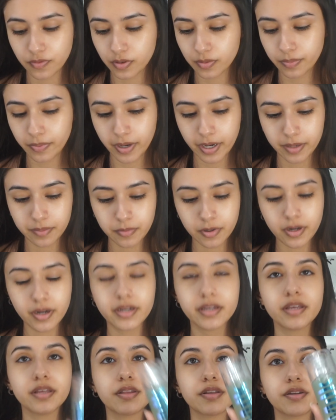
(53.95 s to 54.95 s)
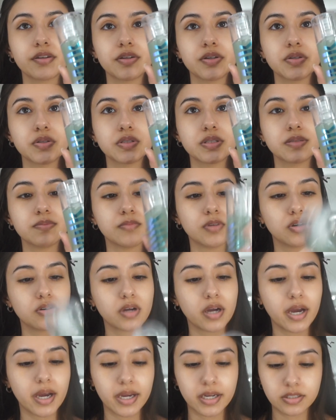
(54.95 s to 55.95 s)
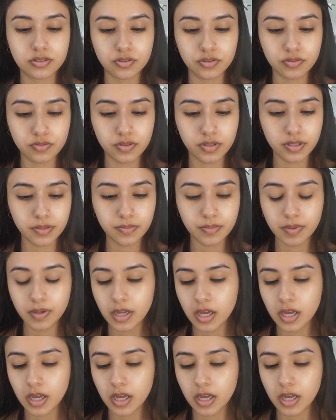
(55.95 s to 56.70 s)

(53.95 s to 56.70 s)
For primer, I either use the Milk Hydro Grip